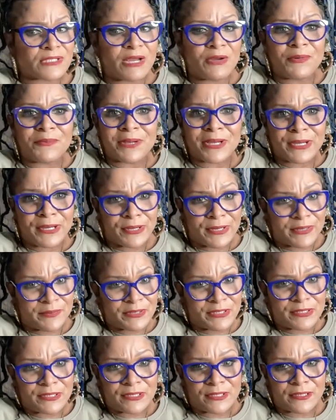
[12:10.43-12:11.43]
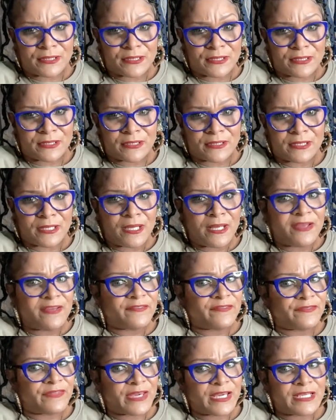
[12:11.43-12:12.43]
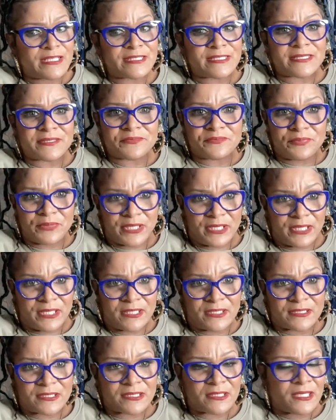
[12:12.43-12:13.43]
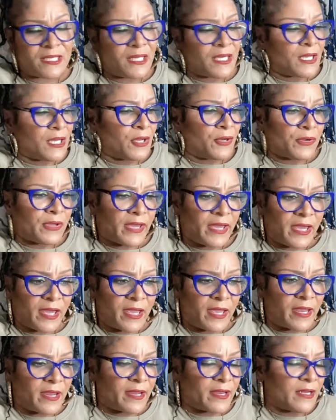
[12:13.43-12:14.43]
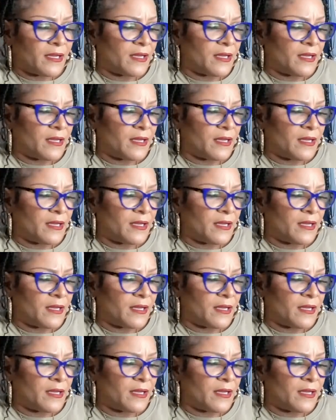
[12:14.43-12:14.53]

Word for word: I want my hair to be done, face, feet, okay.